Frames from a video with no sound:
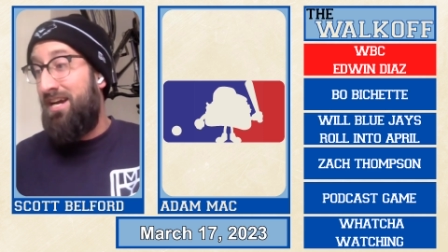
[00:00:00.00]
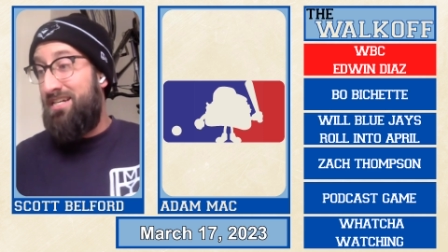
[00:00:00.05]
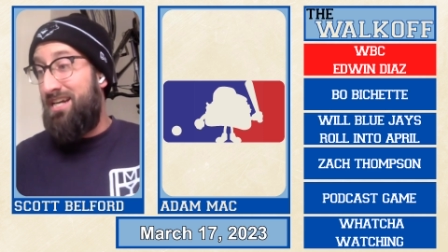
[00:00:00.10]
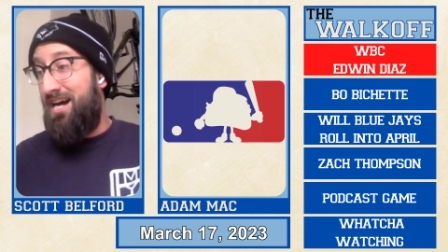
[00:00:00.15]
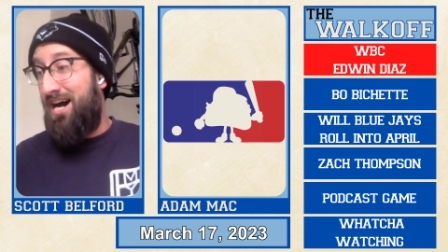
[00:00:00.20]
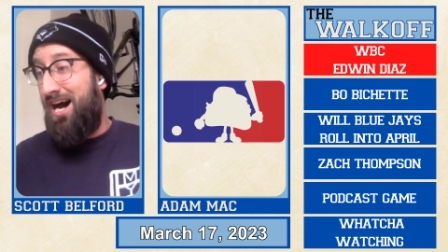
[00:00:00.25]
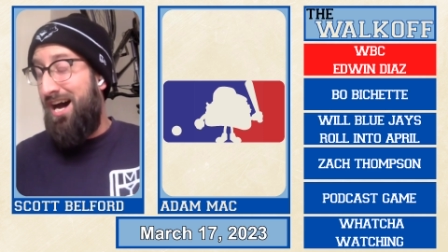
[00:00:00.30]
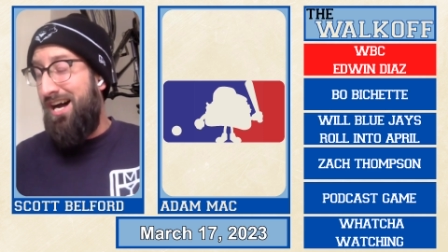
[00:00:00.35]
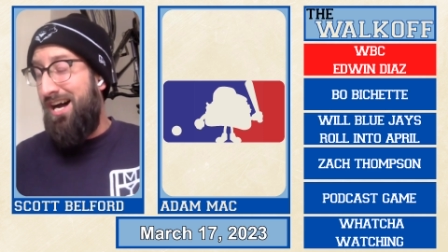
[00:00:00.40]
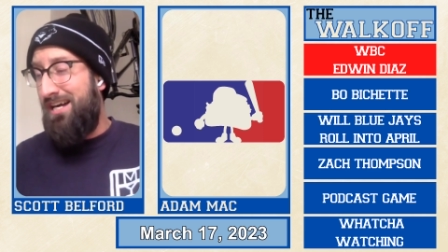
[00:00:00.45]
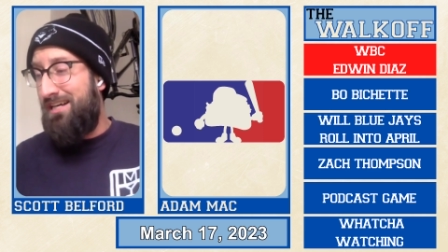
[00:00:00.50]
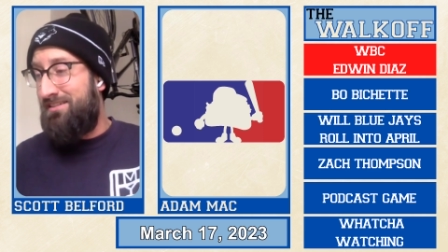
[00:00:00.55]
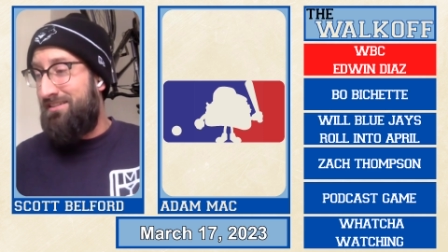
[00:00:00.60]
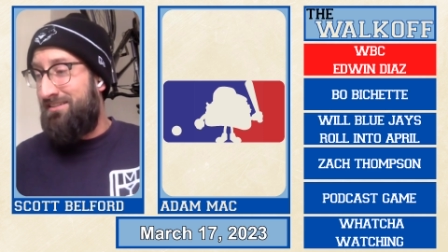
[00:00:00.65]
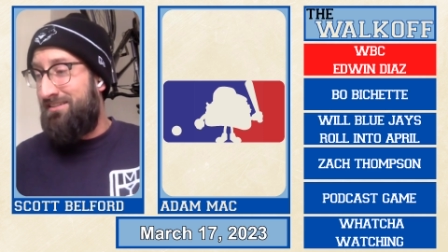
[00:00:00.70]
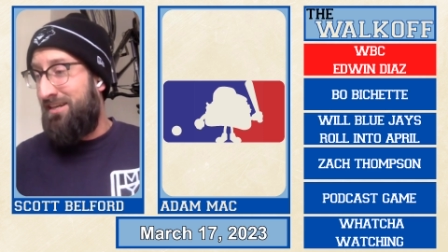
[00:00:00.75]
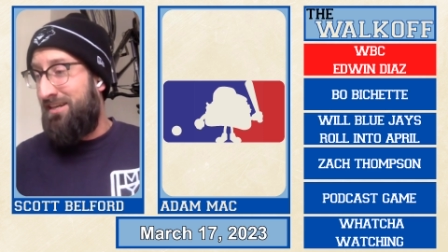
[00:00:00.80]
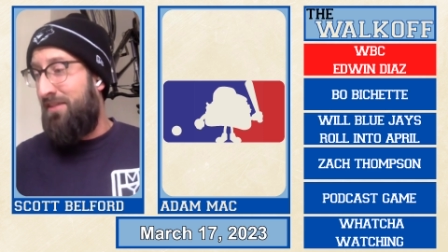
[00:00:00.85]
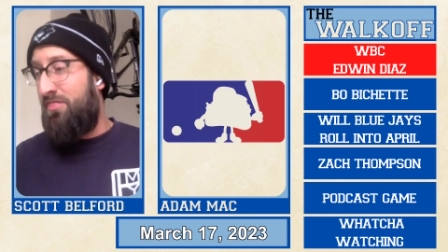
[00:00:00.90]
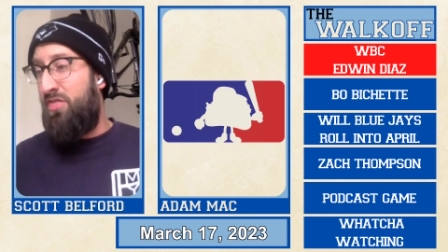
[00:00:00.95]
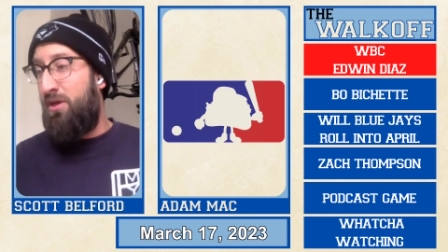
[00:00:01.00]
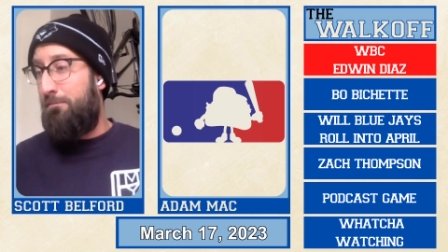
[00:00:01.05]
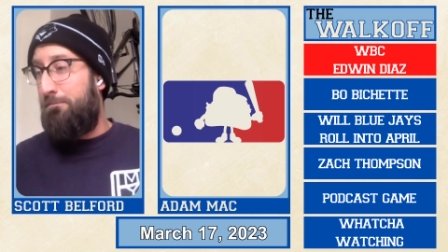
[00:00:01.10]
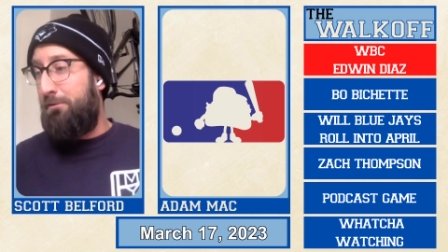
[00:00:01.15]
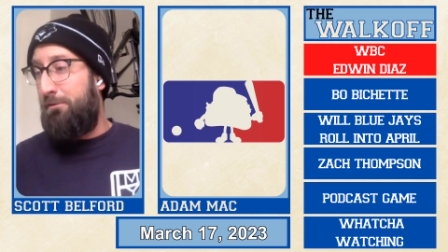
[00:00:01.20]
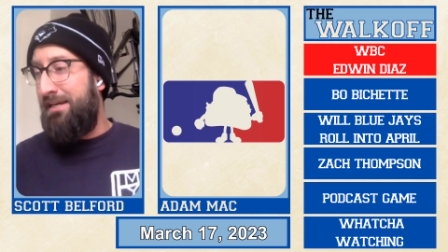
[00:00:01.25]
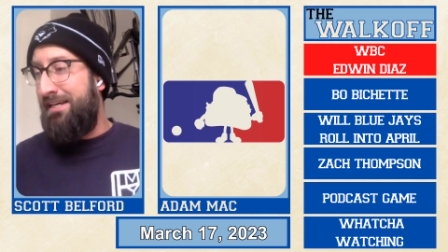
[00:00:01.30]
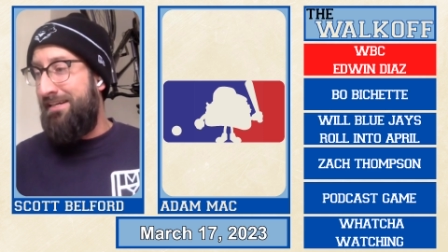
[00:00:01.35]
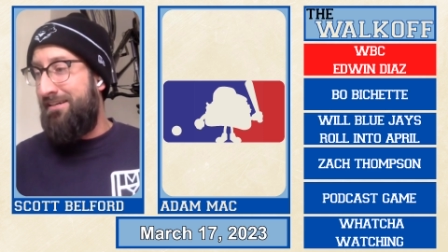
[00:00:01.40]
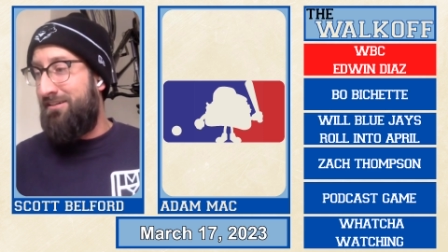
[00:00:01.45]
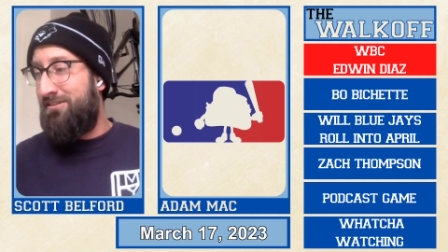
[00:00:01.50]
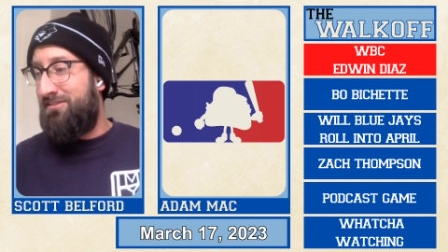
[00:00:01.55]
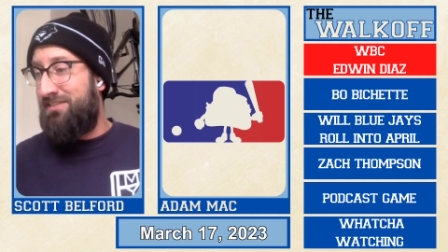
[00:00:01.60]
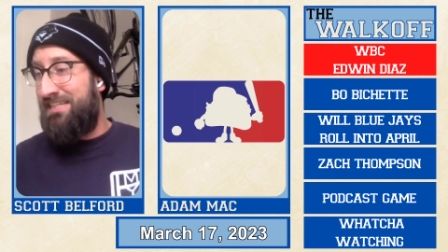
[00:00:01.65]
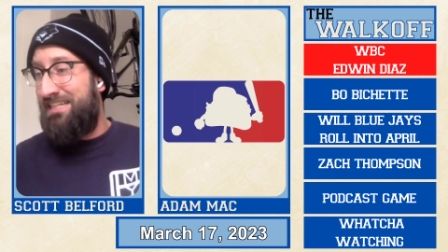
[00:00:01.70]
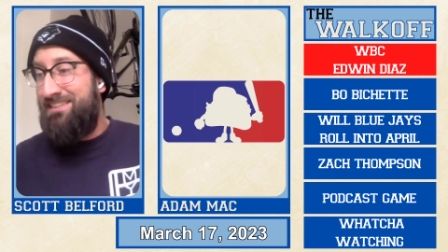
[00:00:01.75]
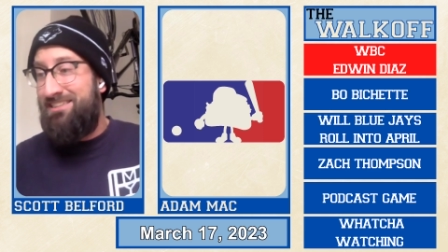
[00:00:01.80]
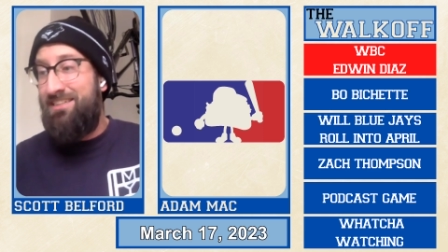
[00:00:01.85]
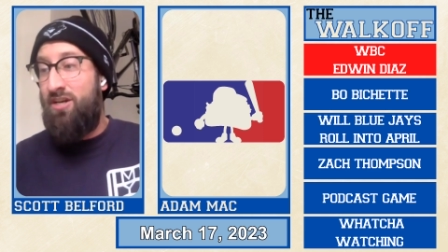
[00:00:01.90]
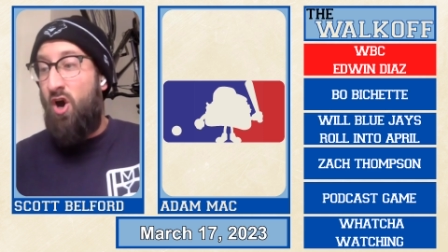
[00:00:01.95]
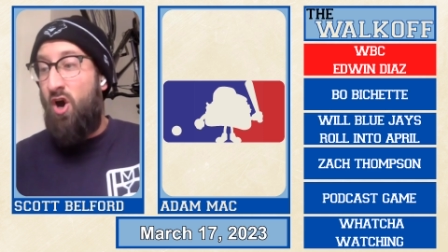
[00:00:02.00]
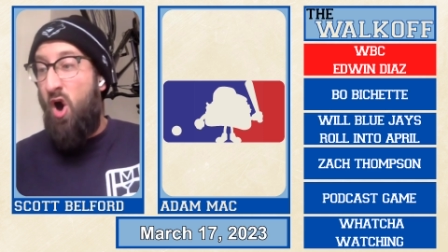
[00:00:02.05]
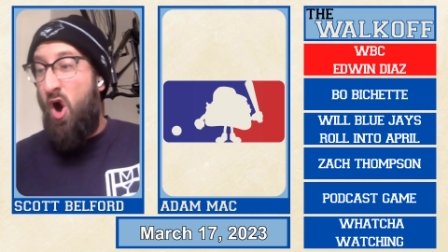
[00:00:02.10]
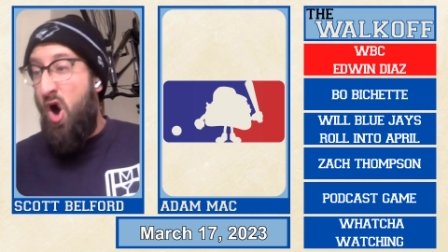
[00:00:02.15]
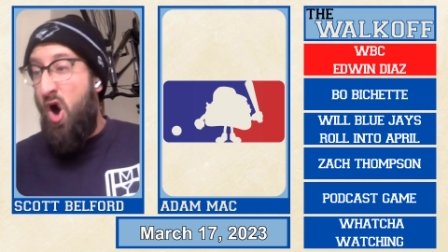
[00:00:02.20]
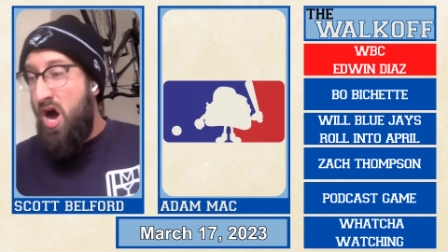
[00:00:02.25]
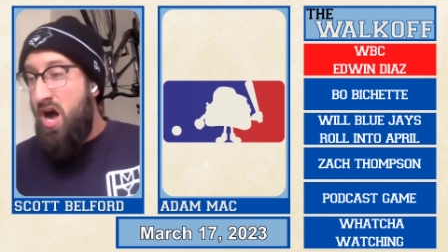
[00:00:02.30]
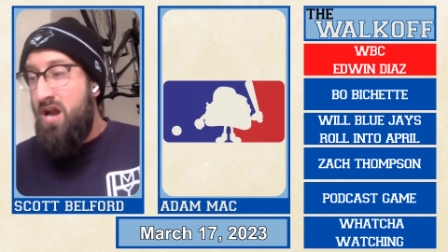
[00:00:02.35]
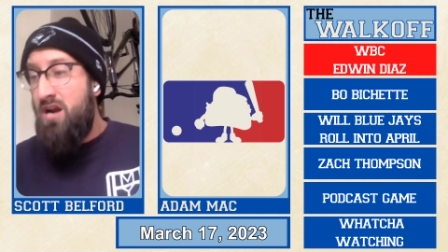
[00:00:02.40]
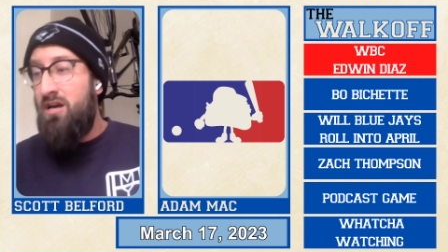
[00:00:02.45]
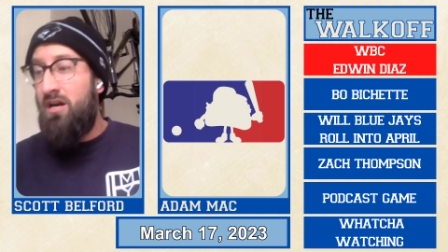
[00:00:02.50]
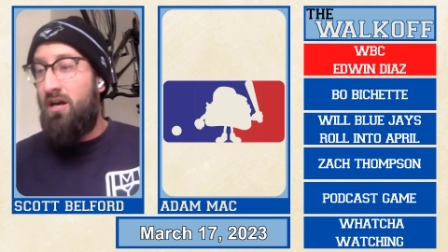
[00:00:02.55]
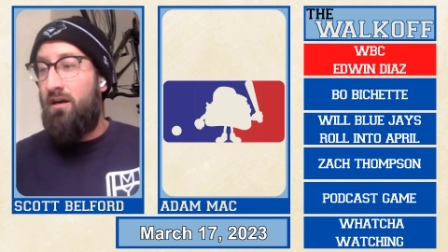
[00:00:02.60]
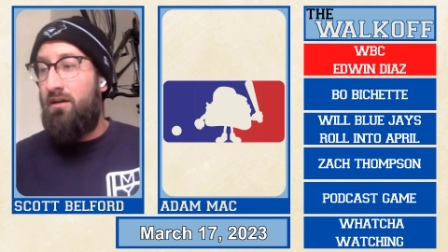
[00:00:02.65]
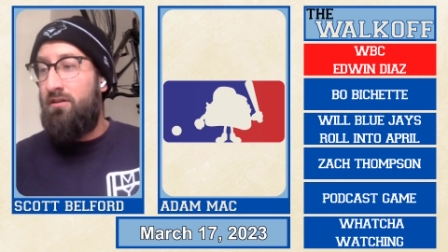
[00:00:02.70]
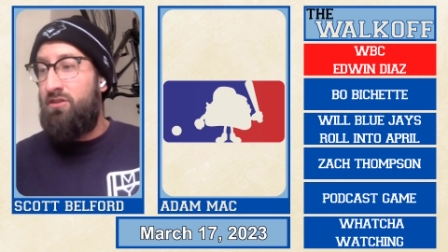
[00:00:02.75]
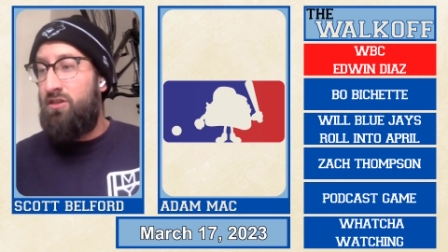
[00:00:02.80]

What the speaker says: To us, the players, it's an honor